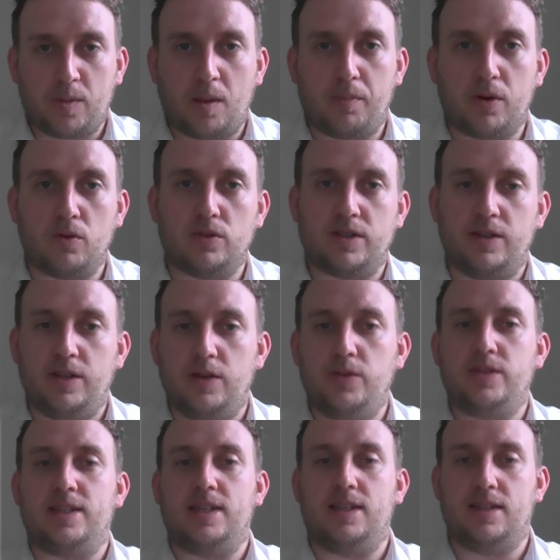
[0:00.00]
But also
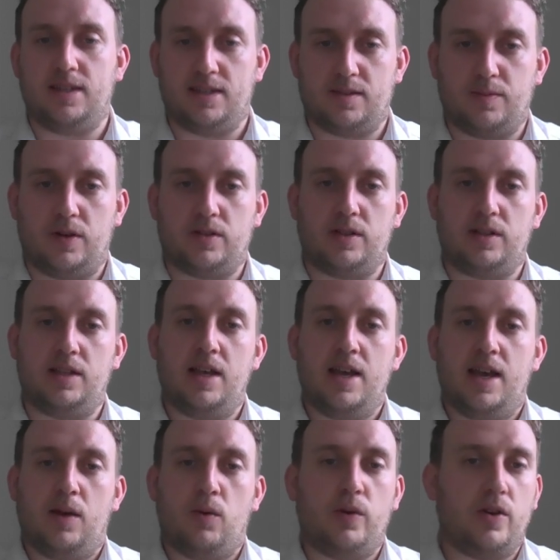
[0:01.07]
using this model,
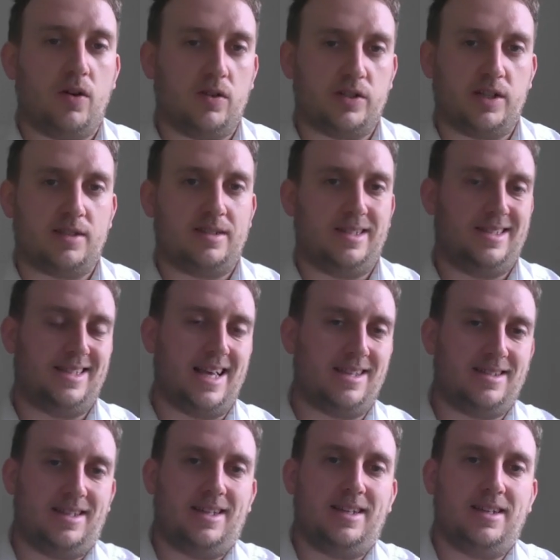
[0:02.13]
we're not just
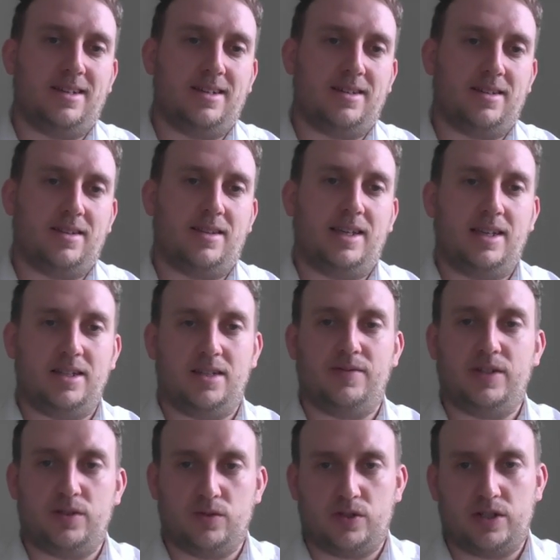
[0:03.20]
assessing the
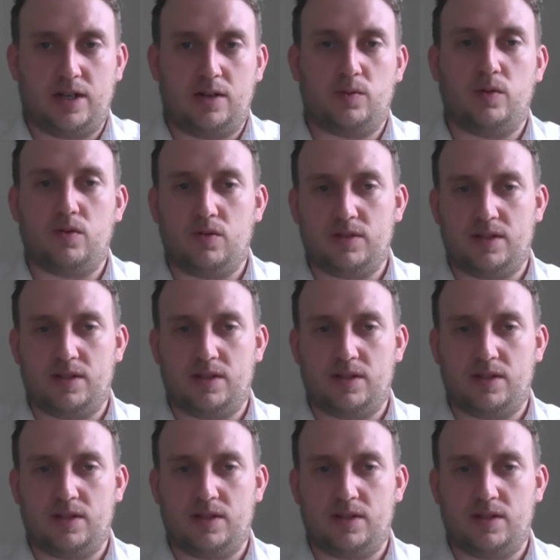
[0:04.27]
individual child, we're also